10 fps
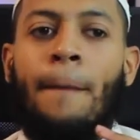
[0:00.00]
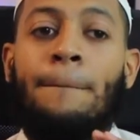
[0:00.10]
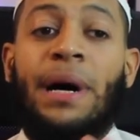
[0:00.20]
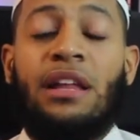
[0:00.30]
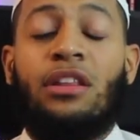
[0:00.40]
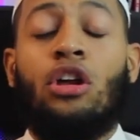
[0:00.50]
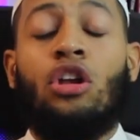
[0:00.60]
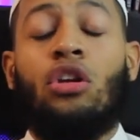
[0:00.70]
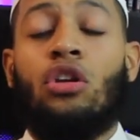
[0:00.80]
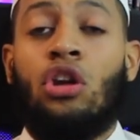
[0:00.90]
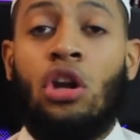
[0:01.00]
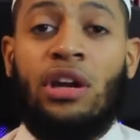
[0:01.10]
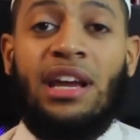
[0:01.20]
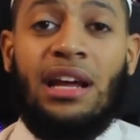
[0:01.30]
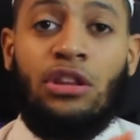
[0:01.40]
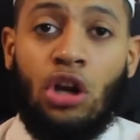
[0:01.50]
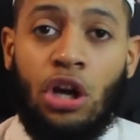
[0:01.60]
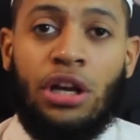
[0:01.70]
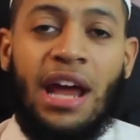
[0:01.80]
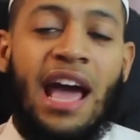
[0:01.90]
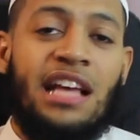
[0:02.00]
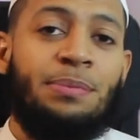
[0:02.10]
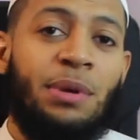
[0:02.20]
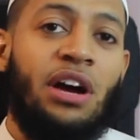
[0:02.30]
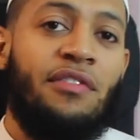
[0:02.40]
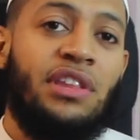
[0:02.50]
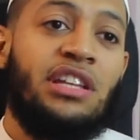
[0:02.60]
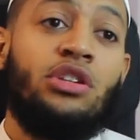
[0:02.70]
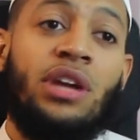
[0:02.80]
But looking at the good aspect of this,